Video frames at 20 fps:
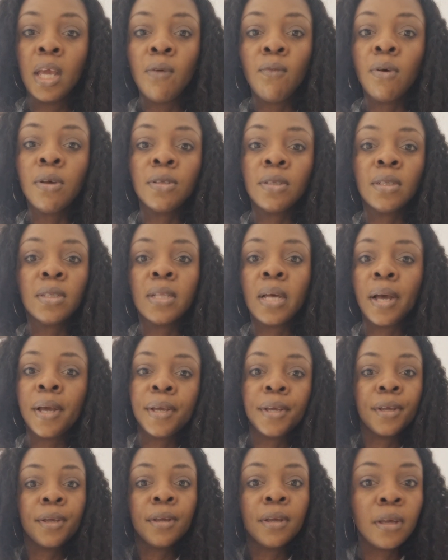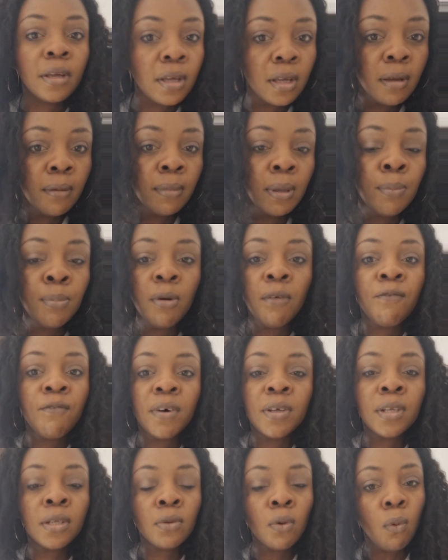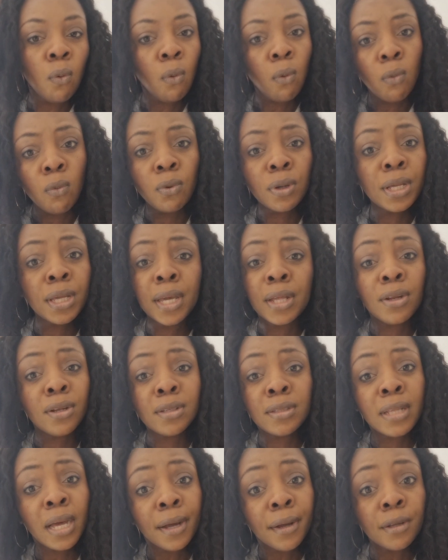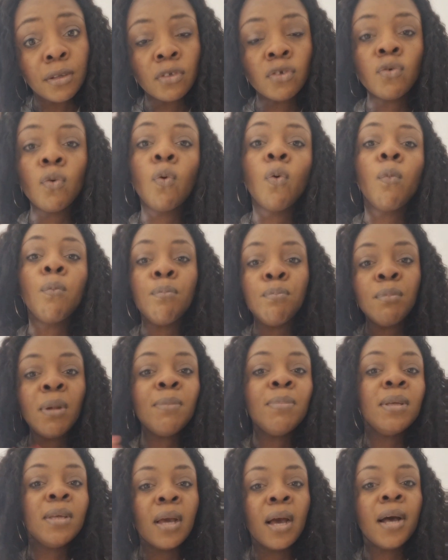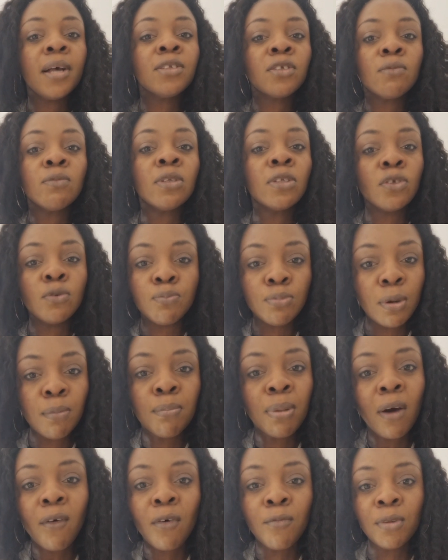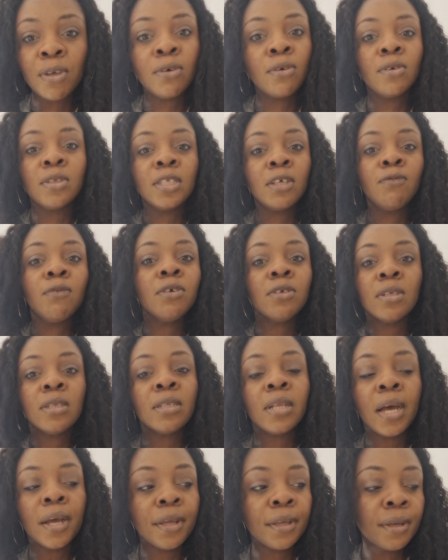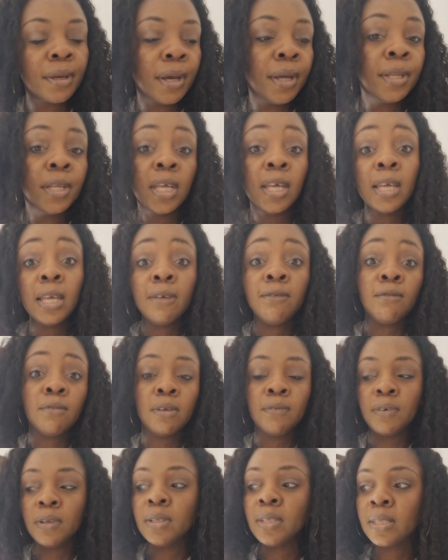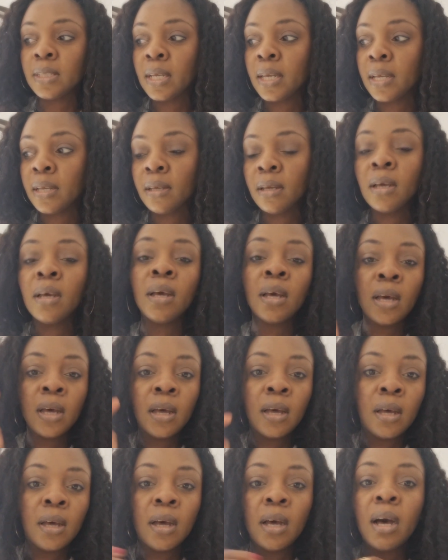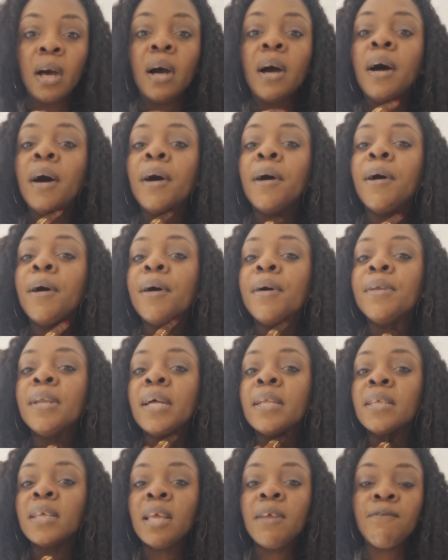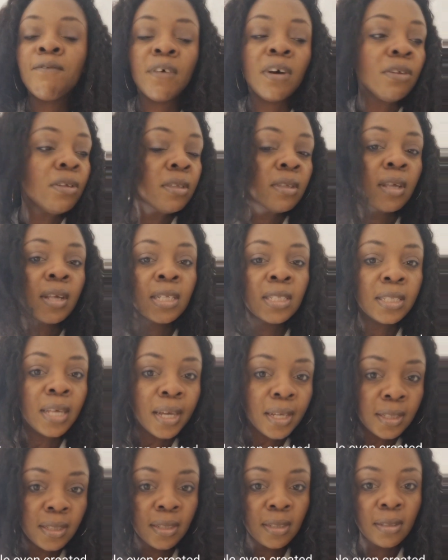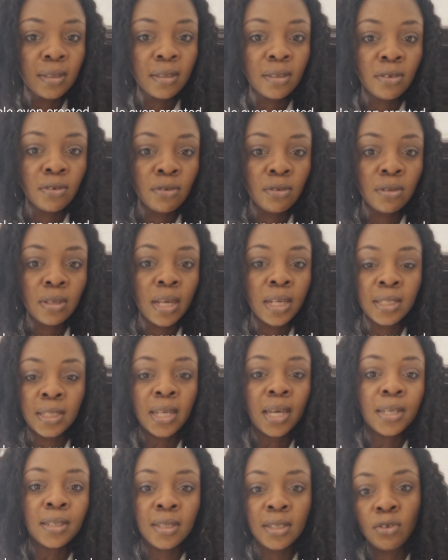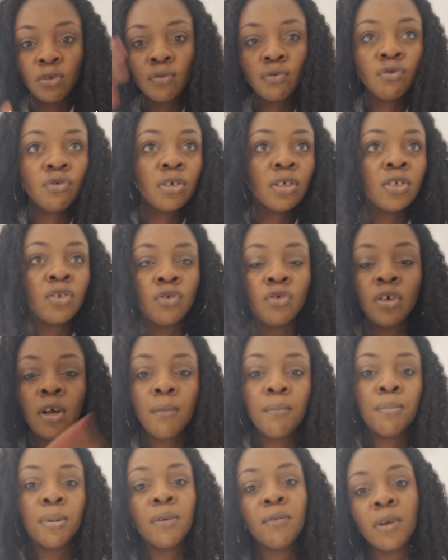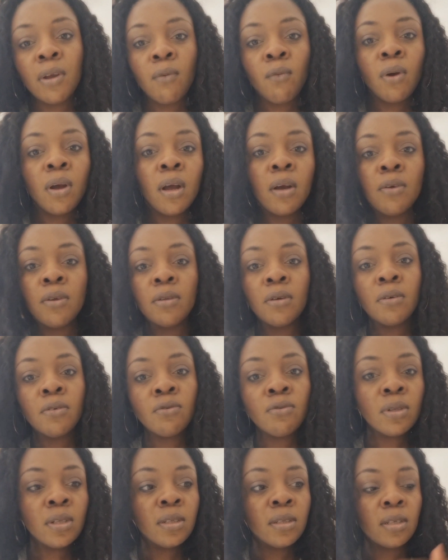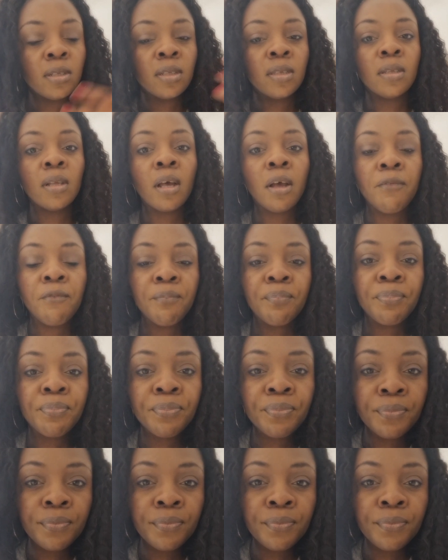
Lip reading: He wasn't dying. People thought that, oh, he cannot die. So maybe he has some superpower because he wasn't dying. And he even say, that he found it exciting to just jump everywhere, you know, doing the stuff.